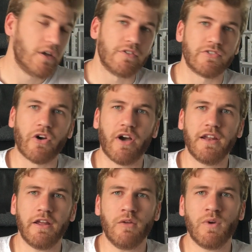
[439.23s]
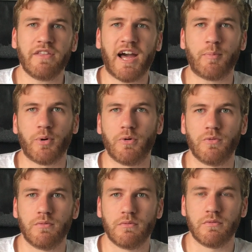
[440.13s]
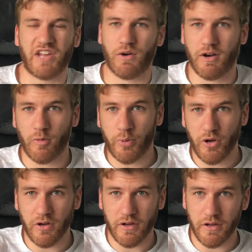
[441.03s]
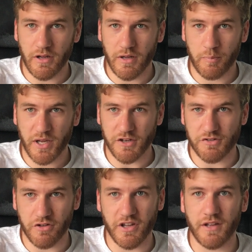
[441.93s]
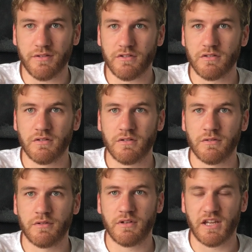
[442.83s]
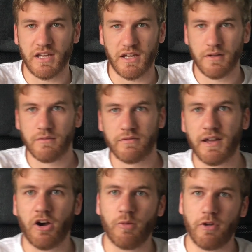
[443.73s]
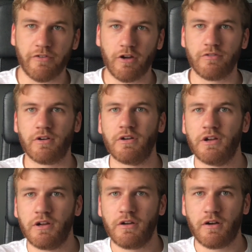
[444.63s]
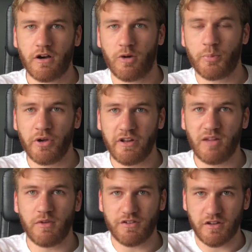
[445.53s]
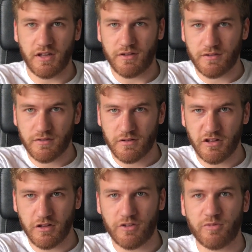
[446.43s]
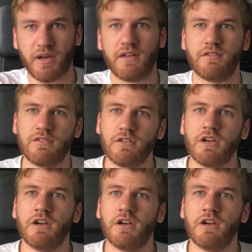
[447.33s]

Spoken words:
Sign in with Apple. Now I'll put a picture of this here. I'll move over. I'll put an image of this in this space.